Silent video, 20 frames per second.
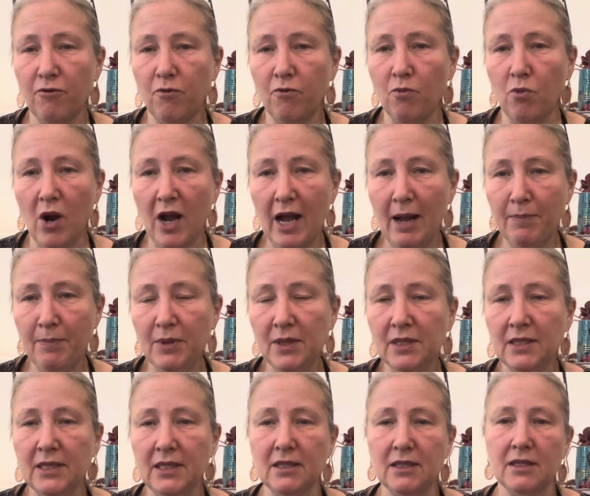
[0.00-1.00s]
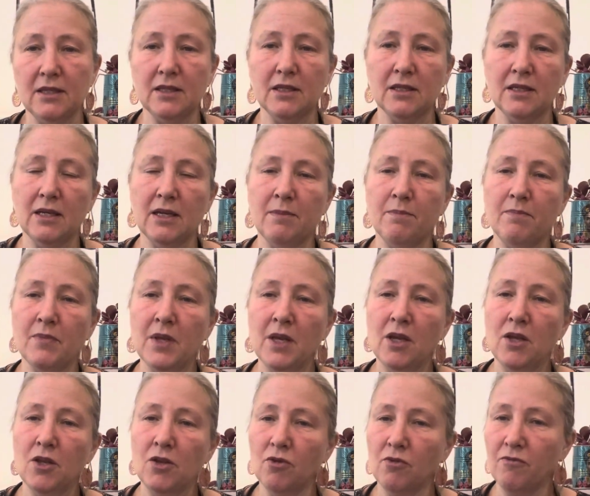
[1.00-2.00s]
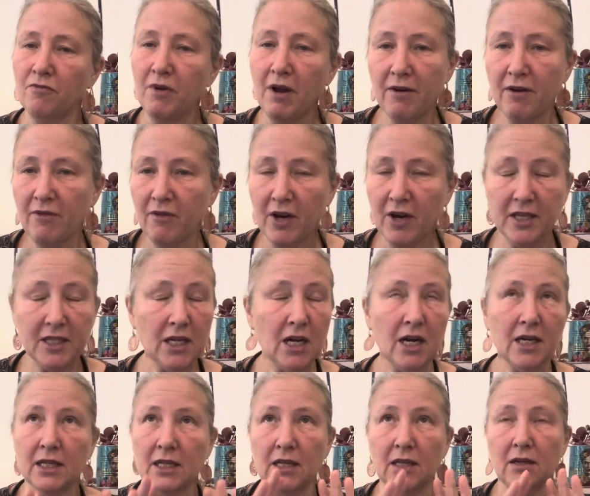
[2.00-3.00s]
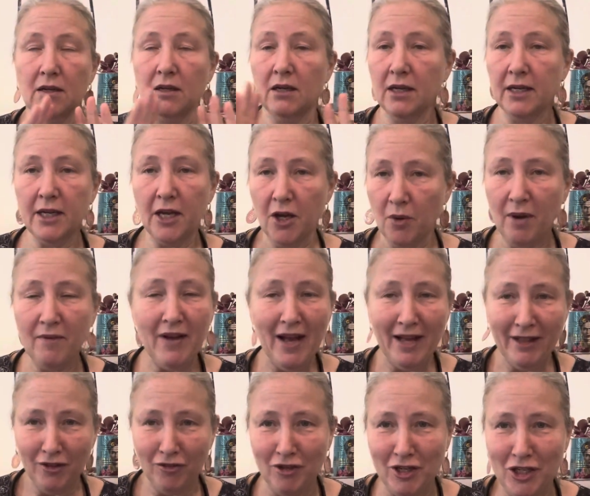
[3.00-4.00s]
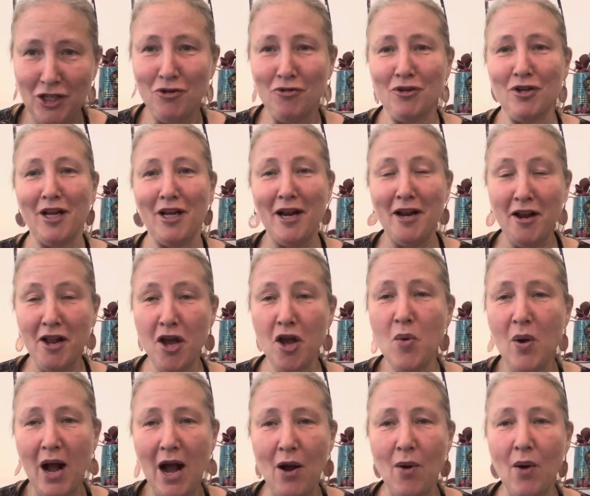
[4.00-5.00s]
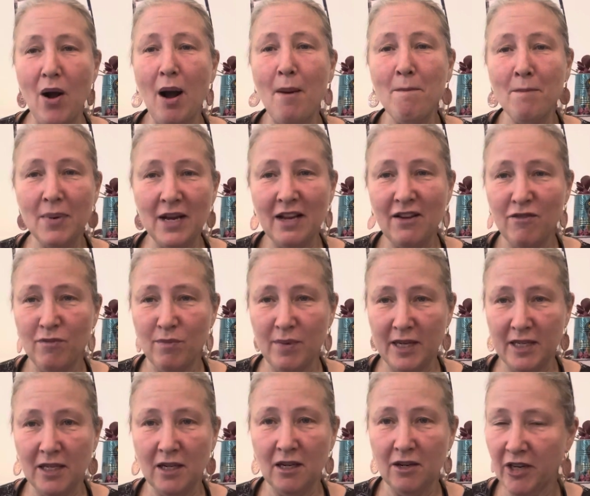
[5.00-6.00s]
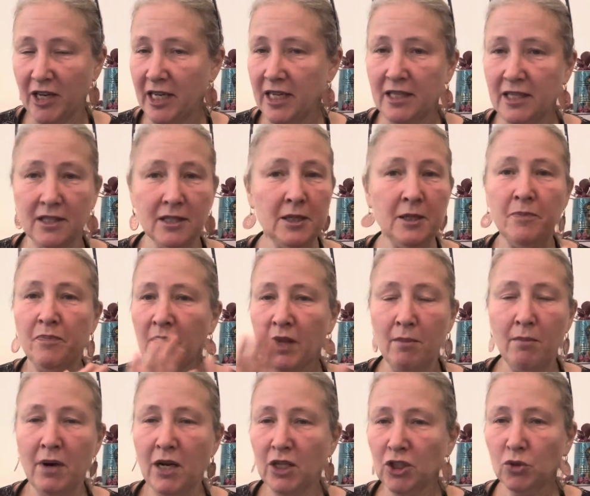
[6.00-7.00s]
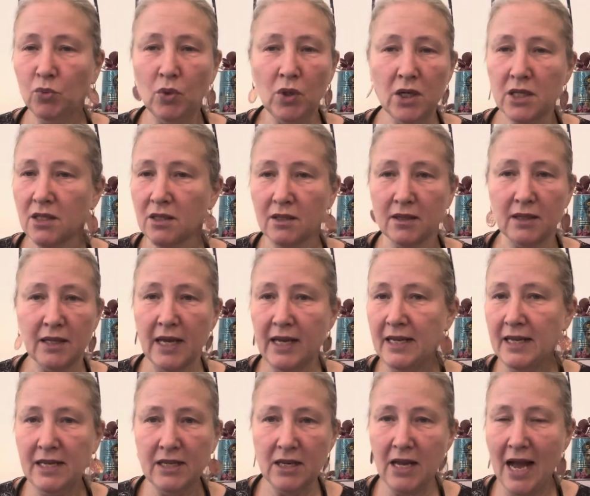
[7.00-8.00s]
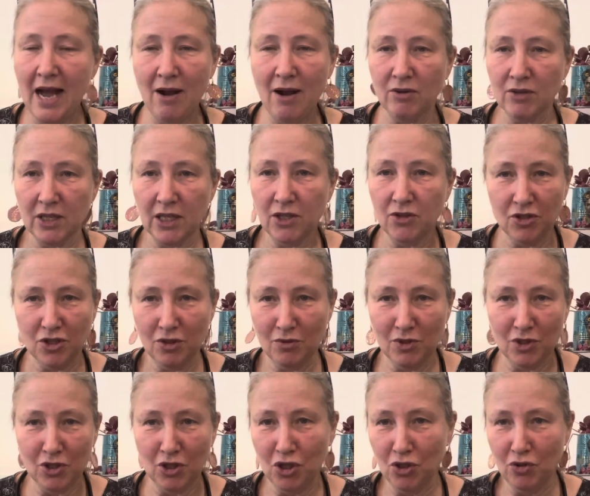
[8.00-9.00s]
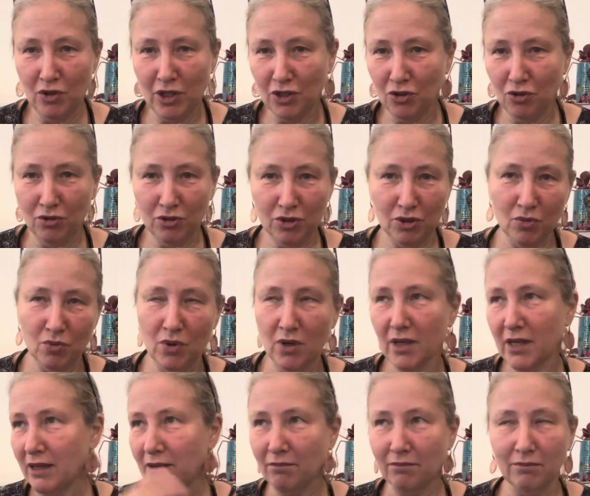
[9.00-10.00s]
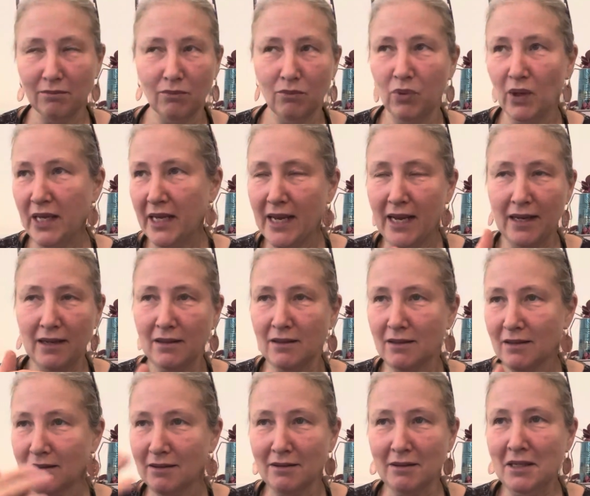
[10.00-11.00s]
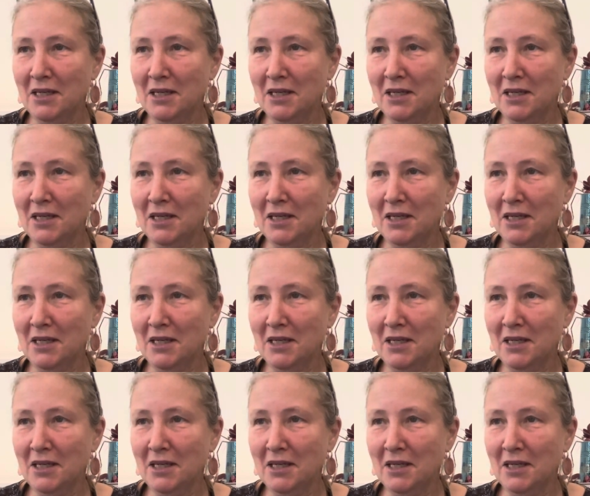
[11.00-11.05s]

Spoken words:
What happens is that you're very, very tired, and I know, I've had 3 children, I know how unbelievably tiring it is. Much worse than any hours I used to do as a junior doctor, working weekends and